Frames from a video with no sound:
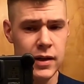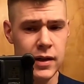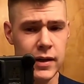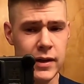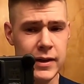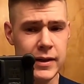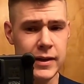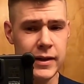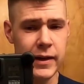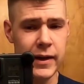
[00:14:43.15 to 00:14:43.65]

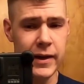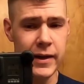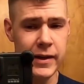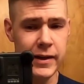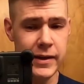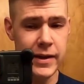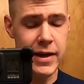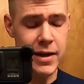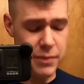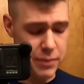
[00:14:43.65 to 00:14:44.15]
uh,
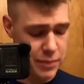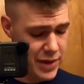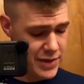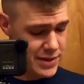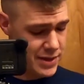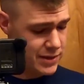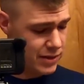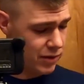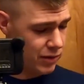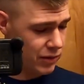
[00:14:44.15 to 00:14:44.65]
yeah, mess
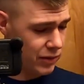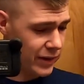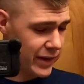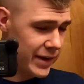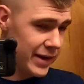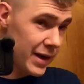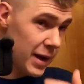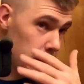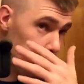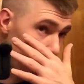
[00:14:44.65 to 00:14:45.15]
is all
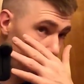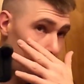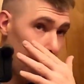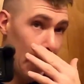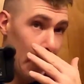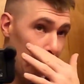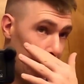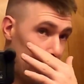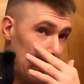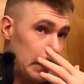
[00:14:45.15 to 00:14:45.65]
cleaned up.
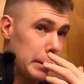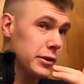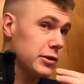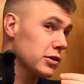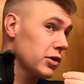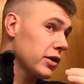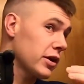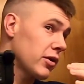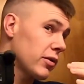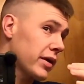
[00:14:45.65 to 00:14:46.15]
Hair's
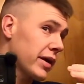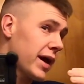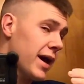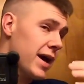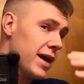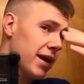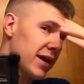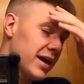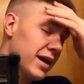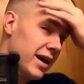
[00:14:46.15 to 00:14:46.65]
looking
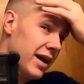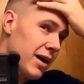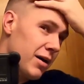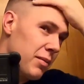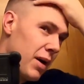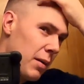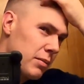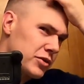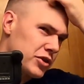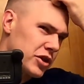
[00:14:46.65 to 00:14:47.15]
okay. Uh,
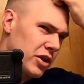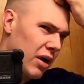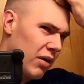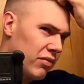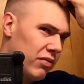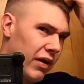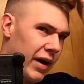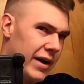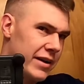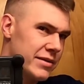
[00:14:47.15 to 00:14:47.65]
I'm sure I'll
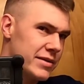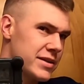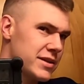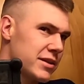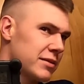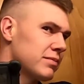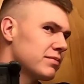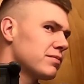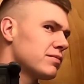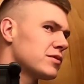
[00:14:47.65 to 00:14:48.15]
find
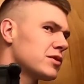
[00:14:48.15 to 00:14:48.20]
some